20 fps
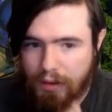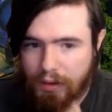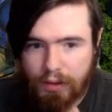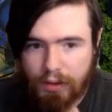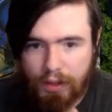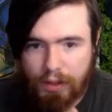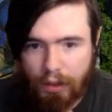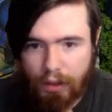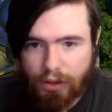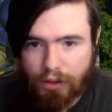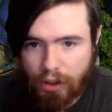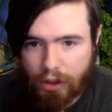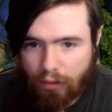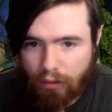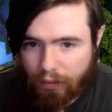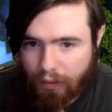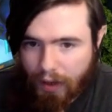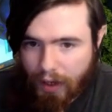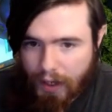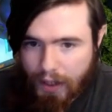Sheou's going to
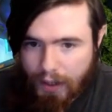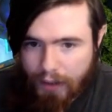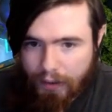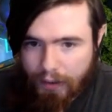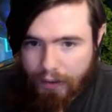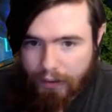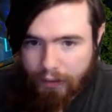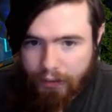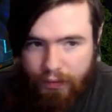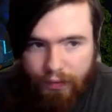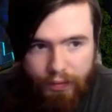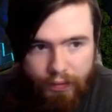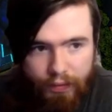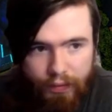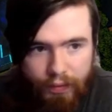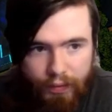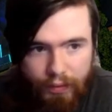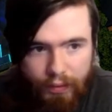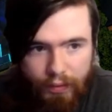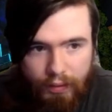revive
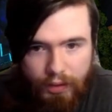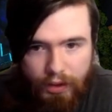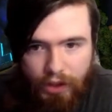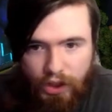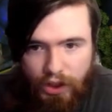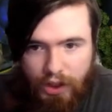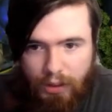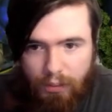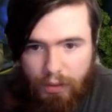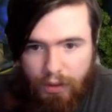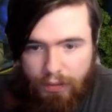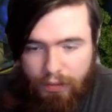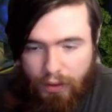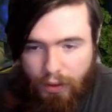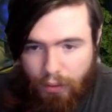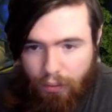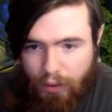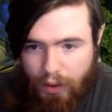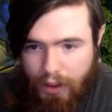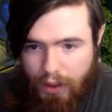Chamber from
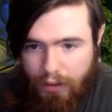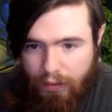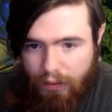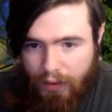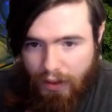Grave.